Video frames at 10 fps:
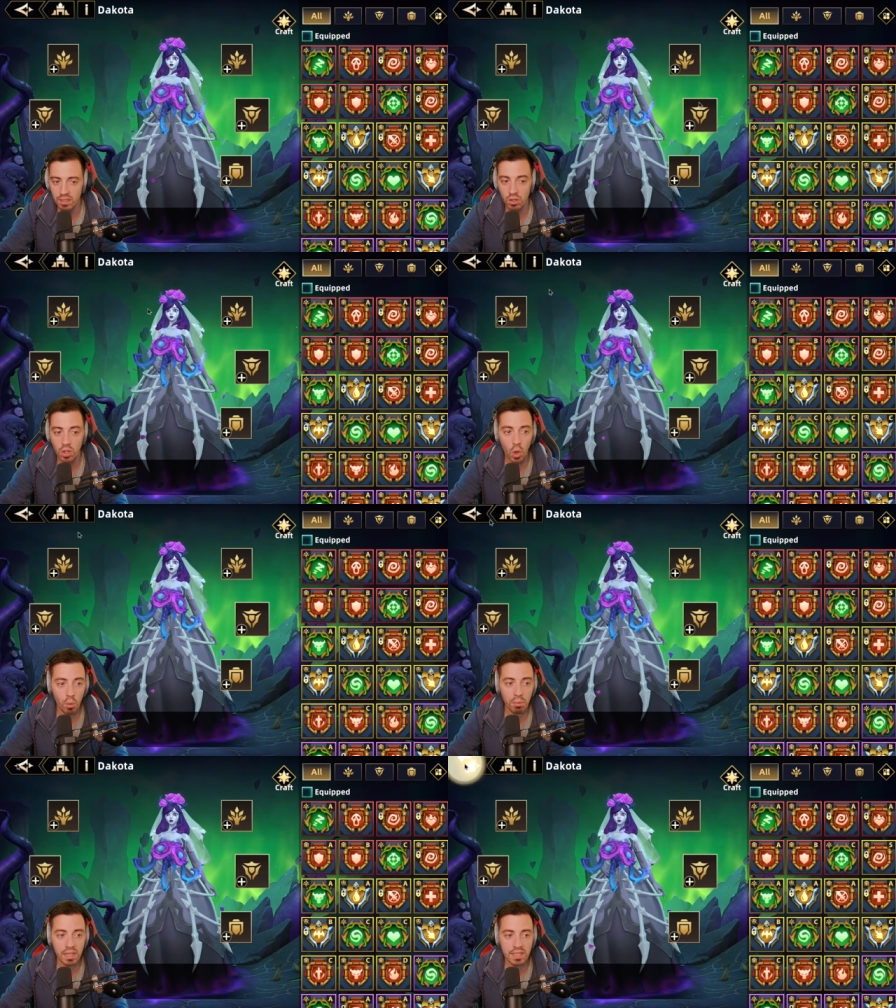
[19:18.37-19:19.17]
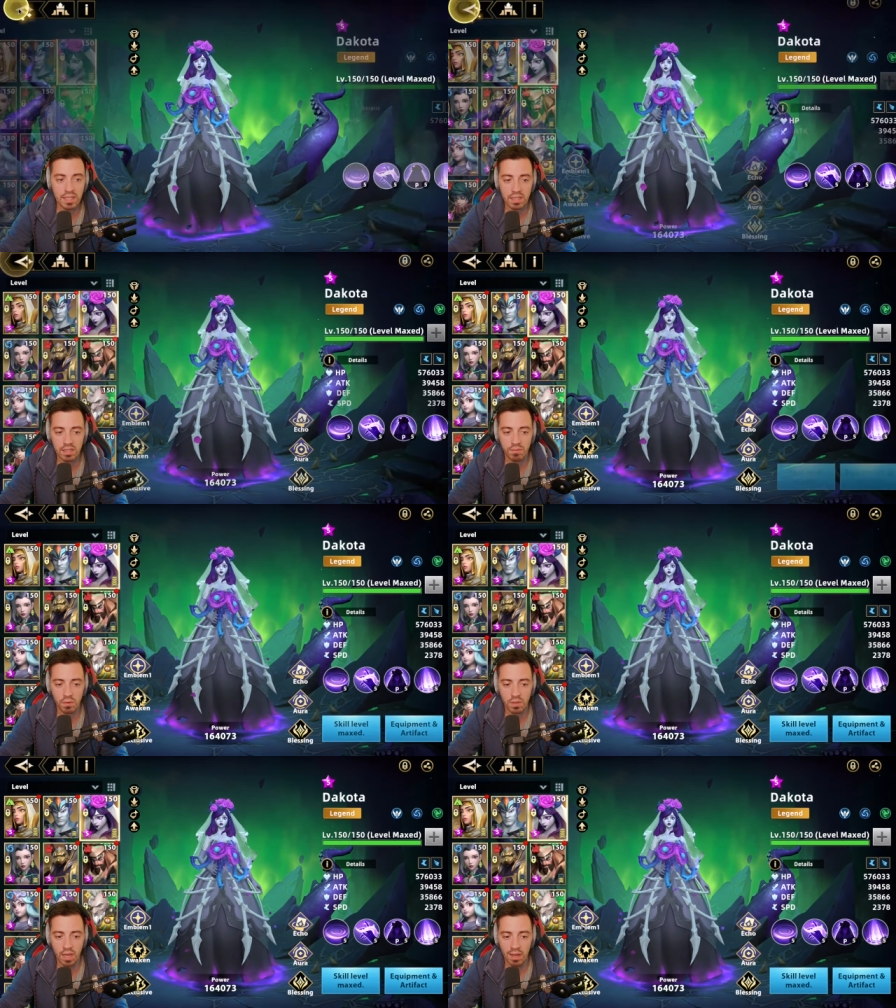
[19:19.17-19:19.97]
No blessing
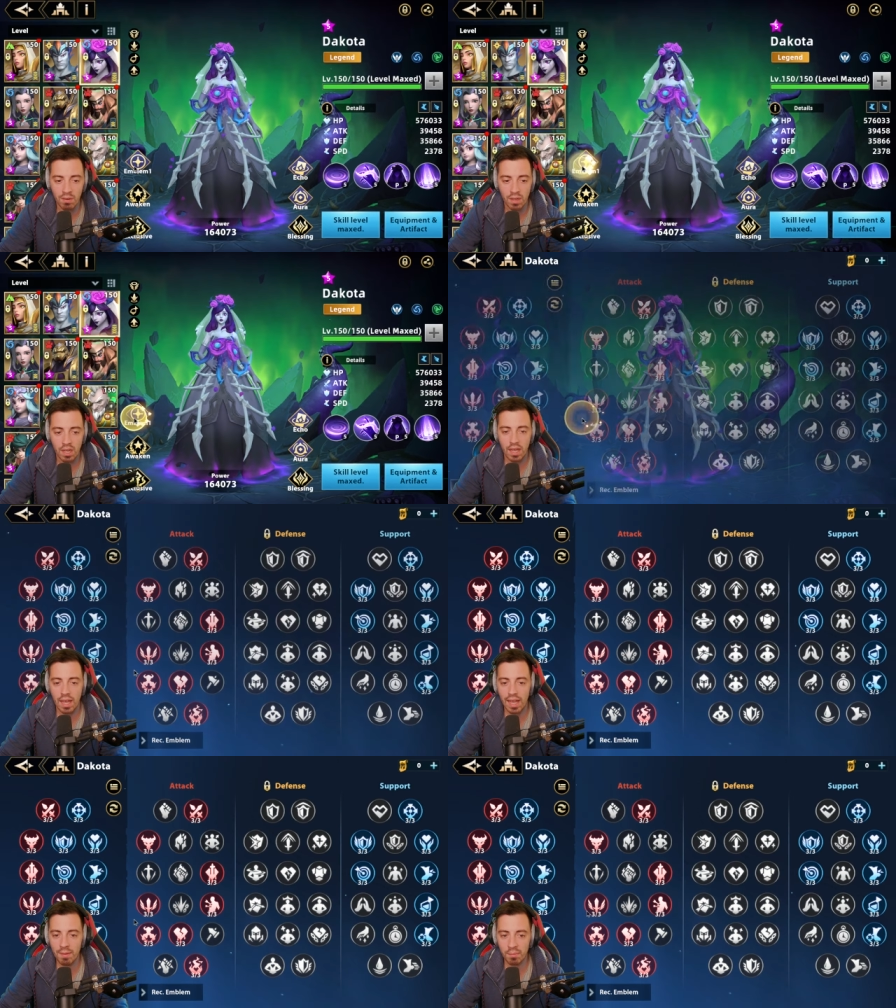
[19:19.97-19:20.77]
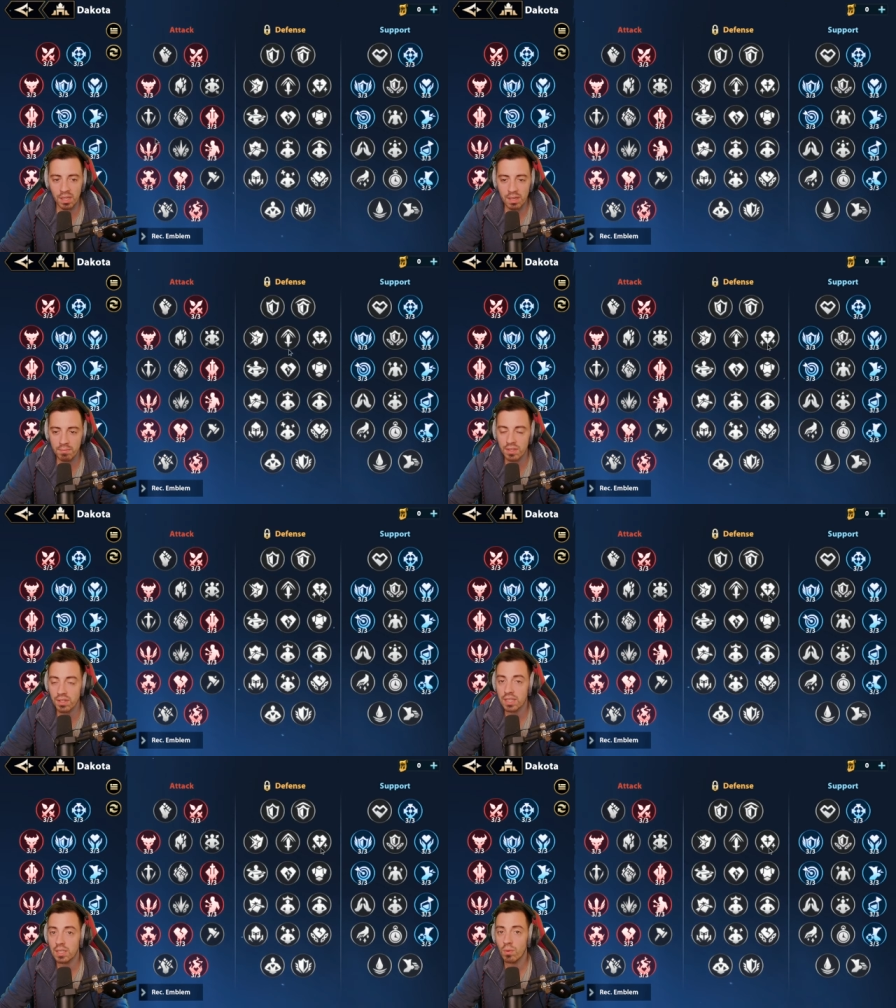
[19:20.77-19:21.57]
for now. Emblems,
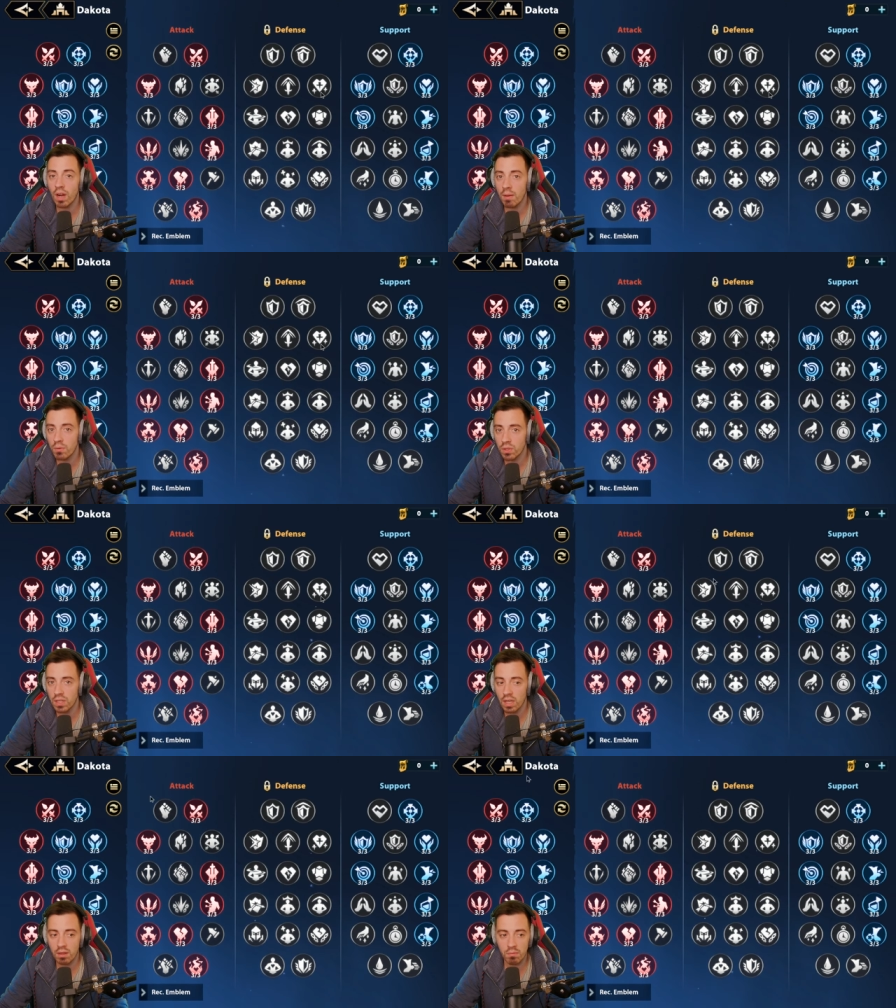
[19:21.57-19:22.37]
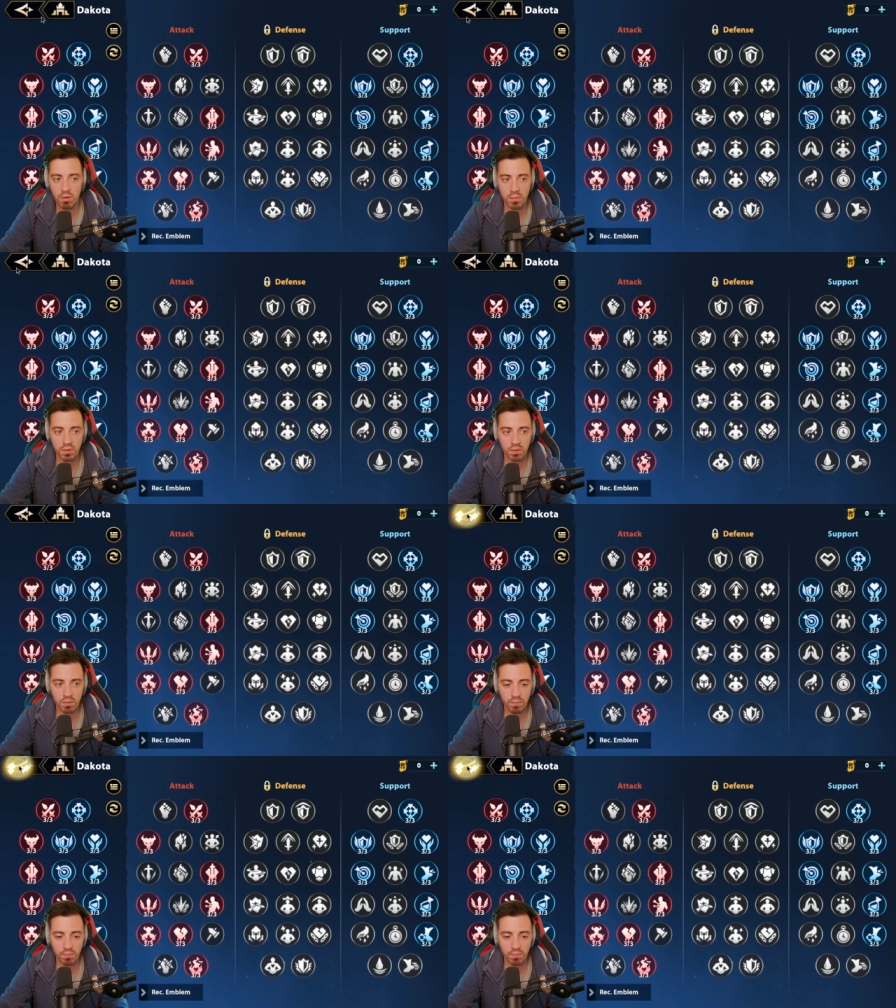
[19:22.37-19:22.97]
this is what I'm using at the moment.